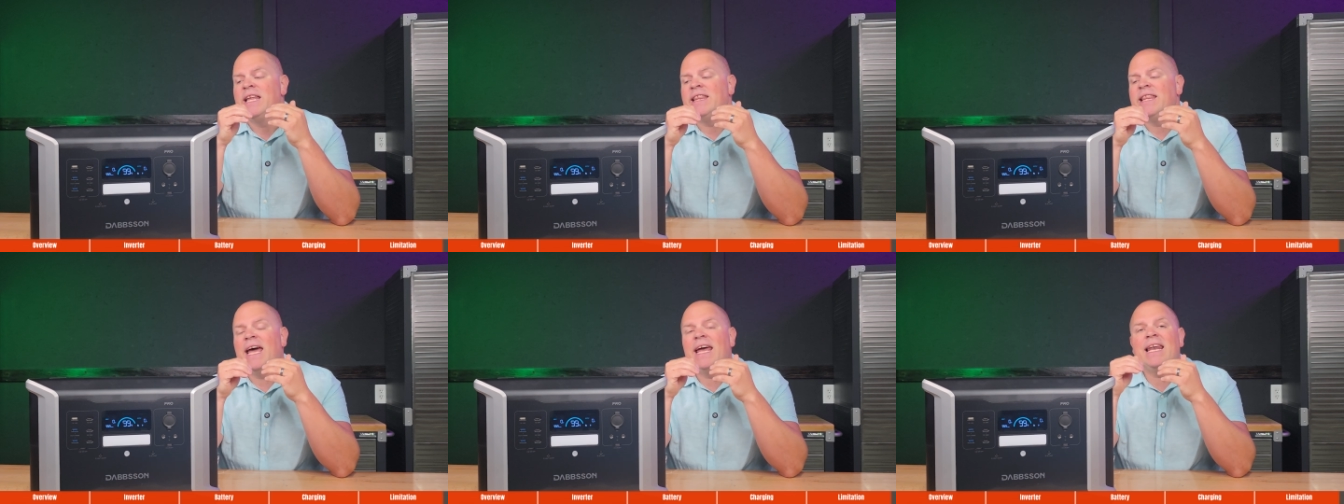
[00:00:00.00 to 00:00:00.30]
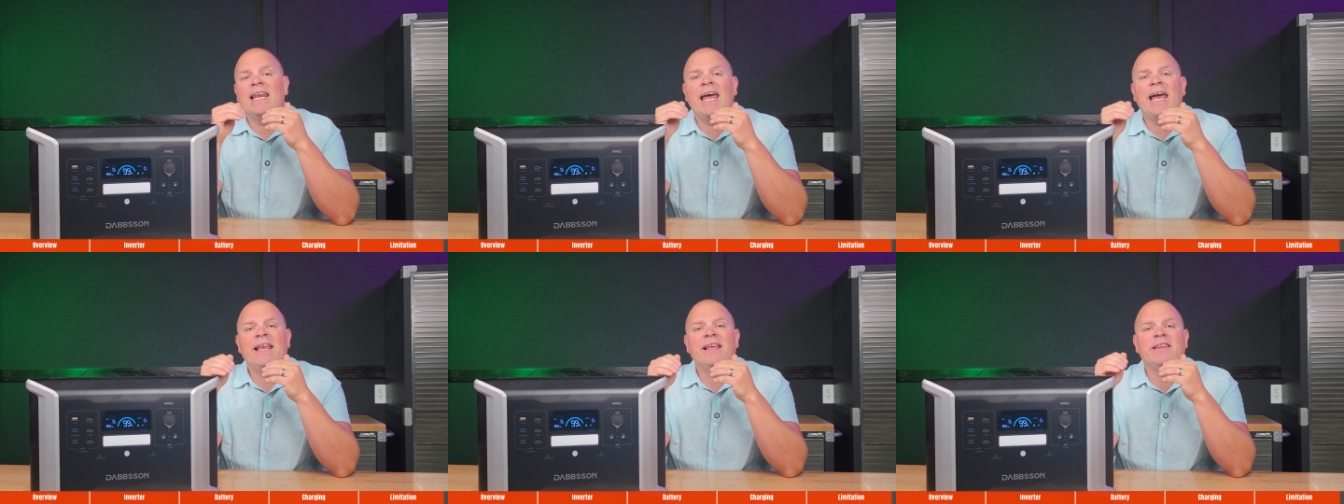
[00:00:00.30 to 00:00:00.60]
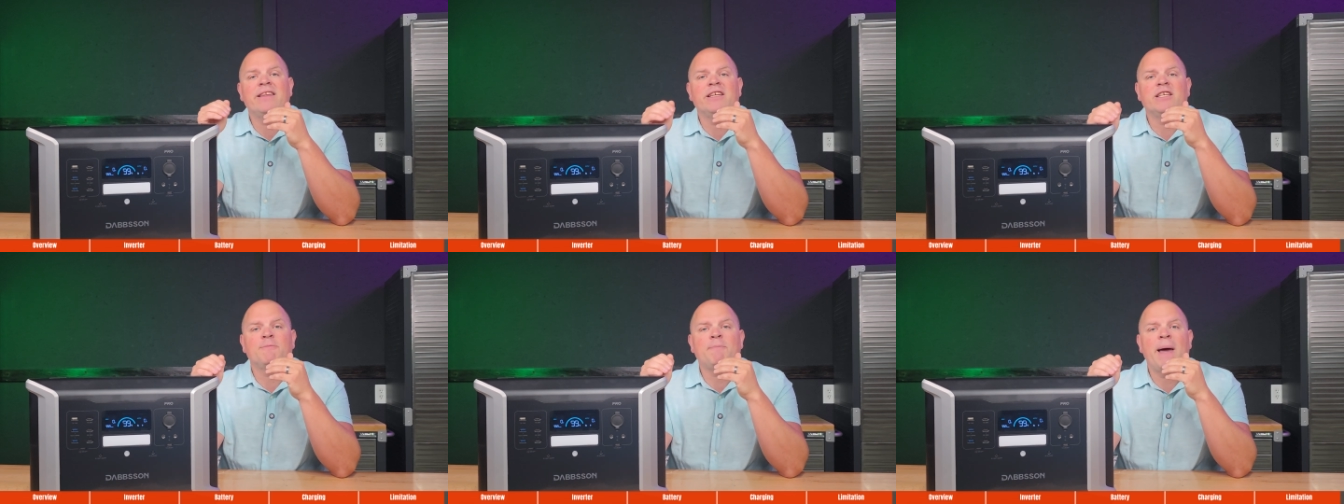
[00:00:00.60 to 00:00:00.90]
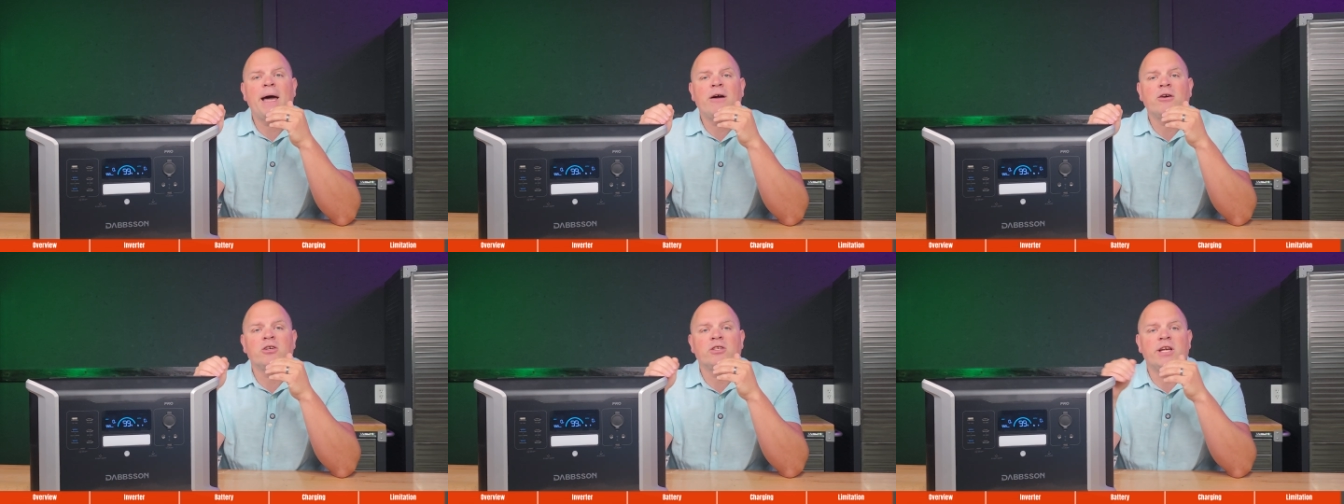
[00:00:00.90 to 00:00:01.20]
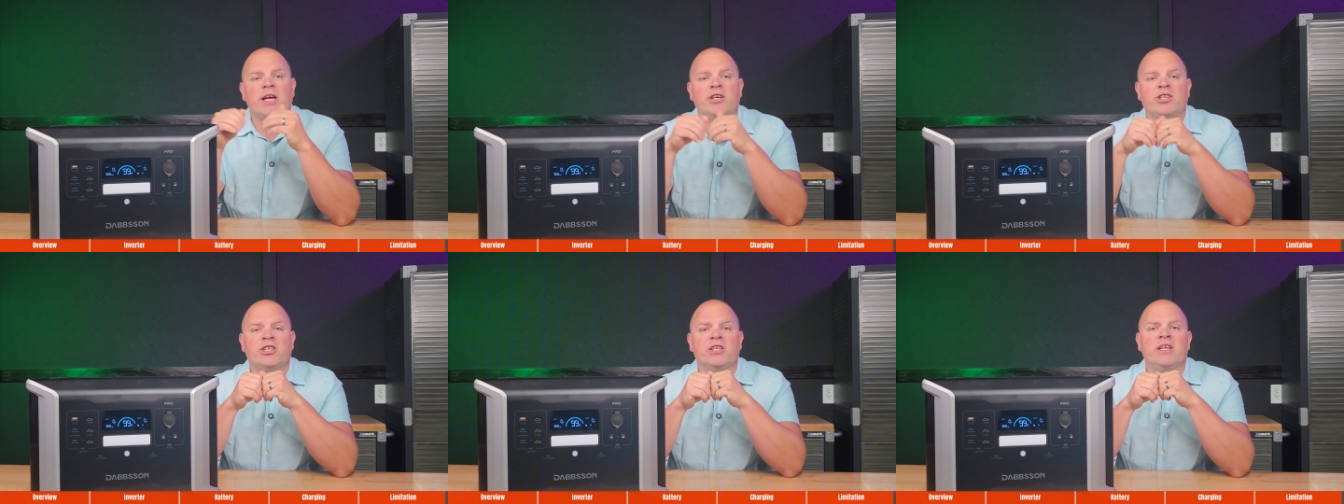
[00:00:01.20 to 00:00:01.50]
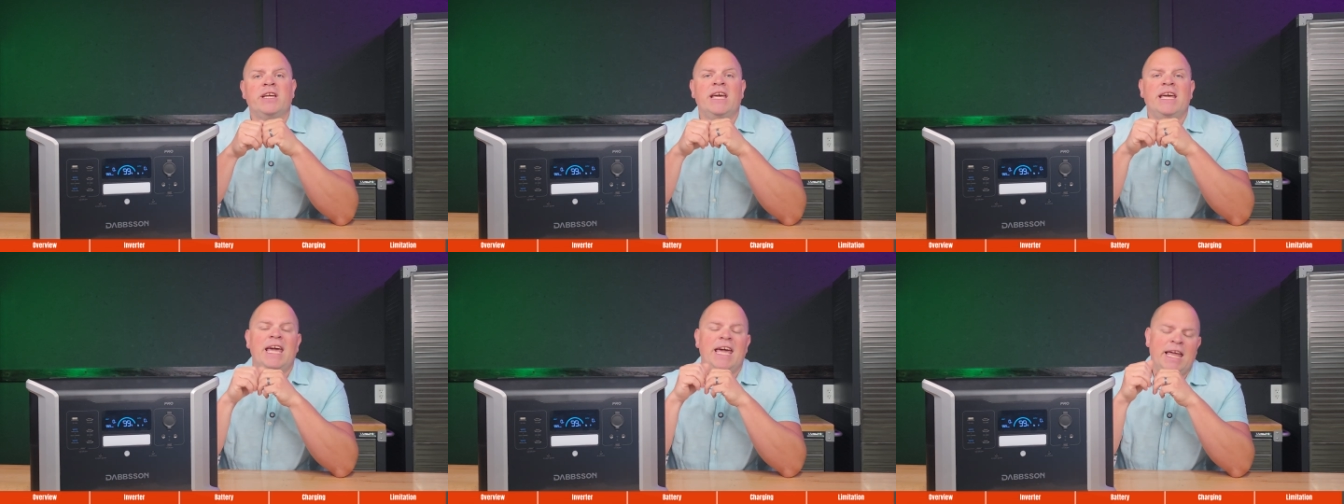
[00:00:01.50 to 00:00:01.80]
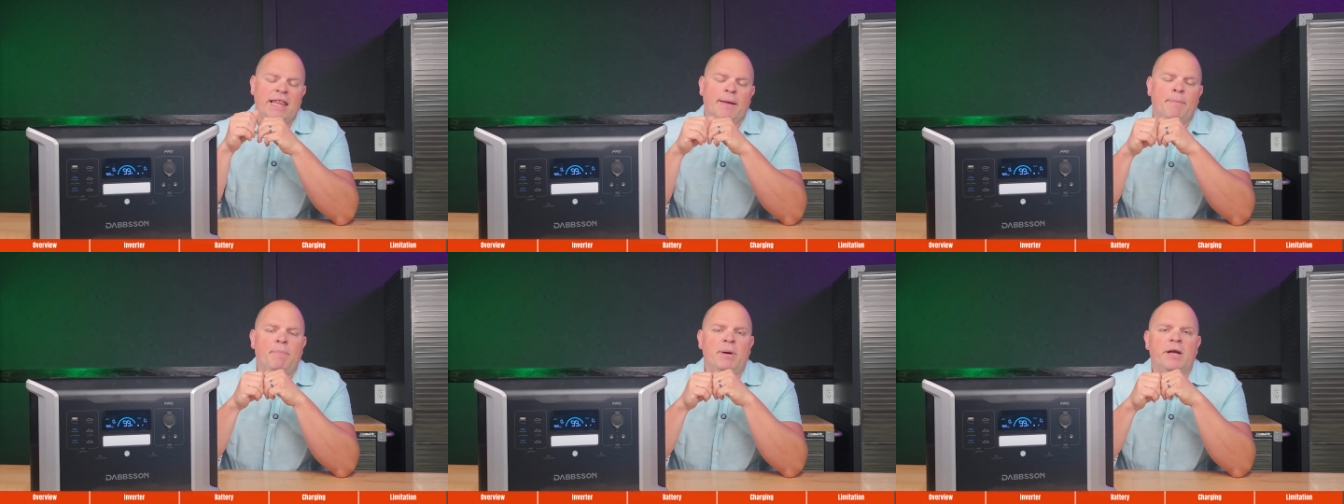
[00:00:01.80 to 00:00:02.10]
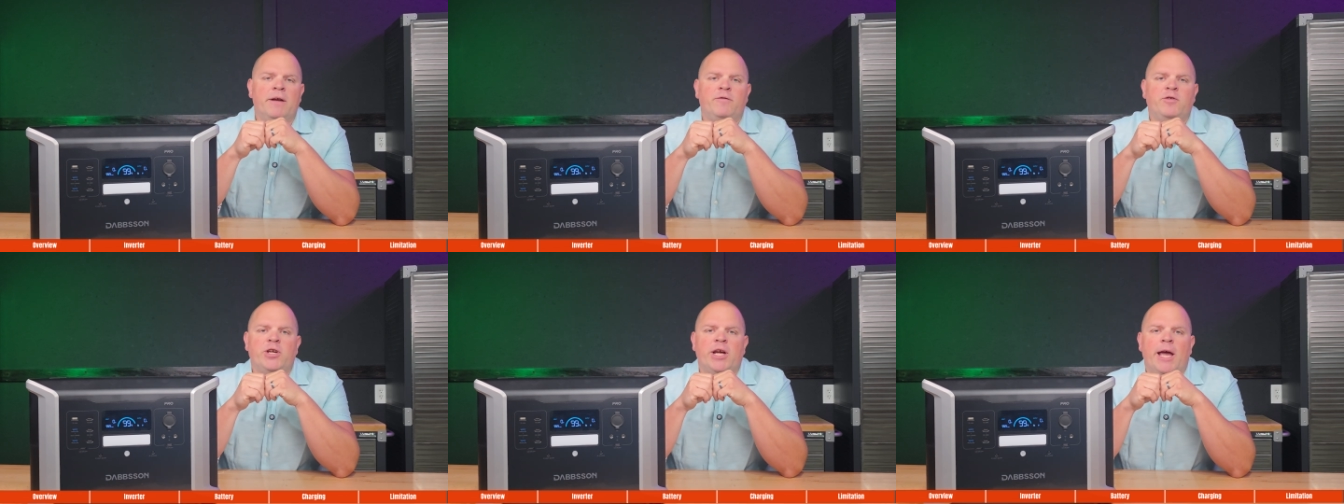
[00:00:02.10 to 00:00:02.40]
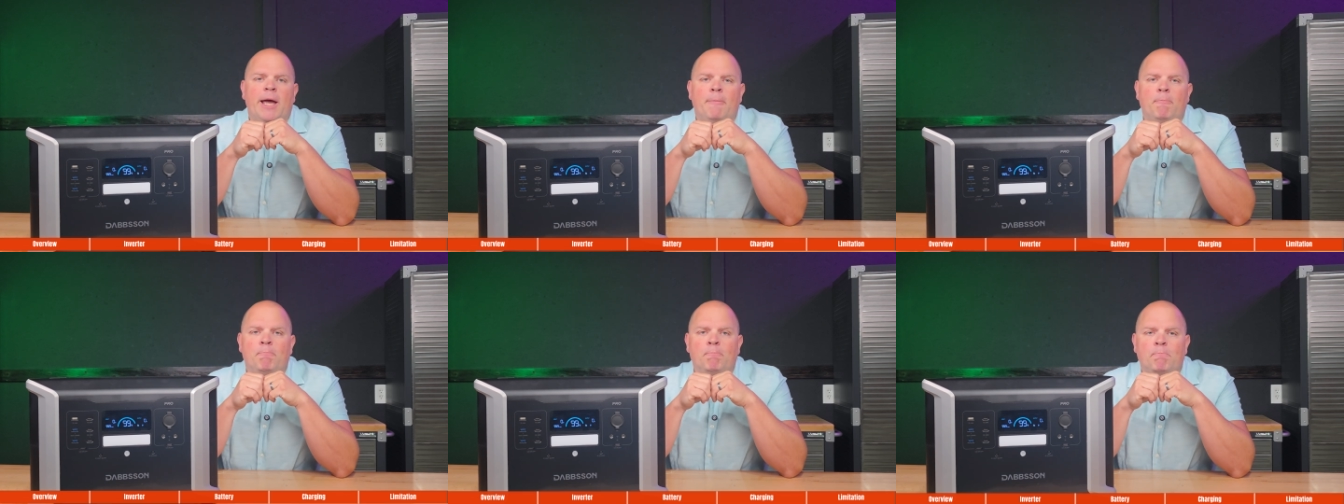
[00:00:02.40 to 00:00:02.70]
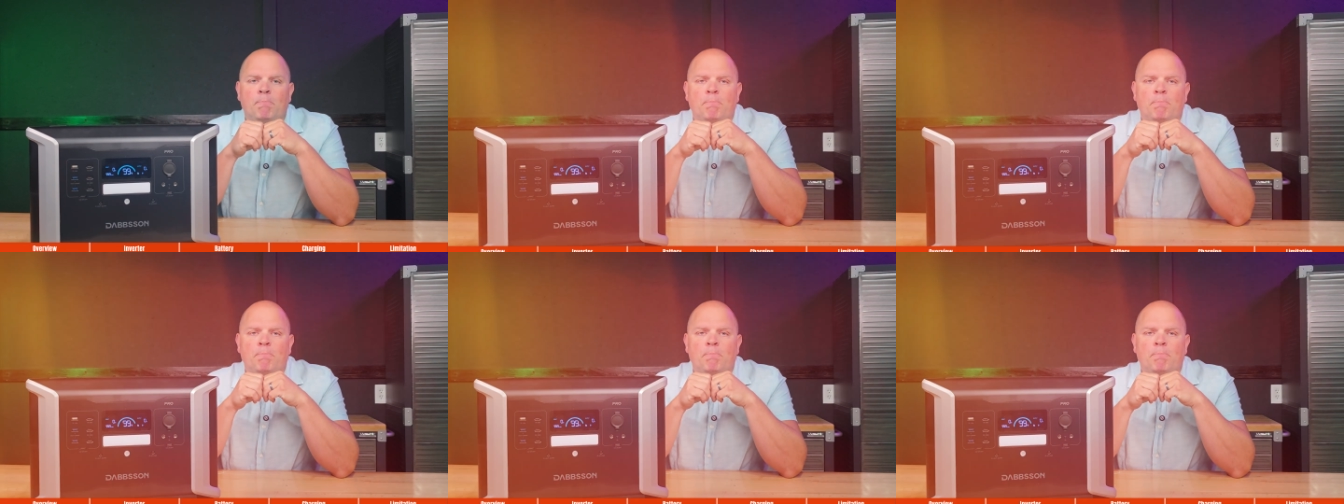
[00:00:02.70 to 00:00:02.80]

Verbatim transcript: that landed this power station in the pit of shame.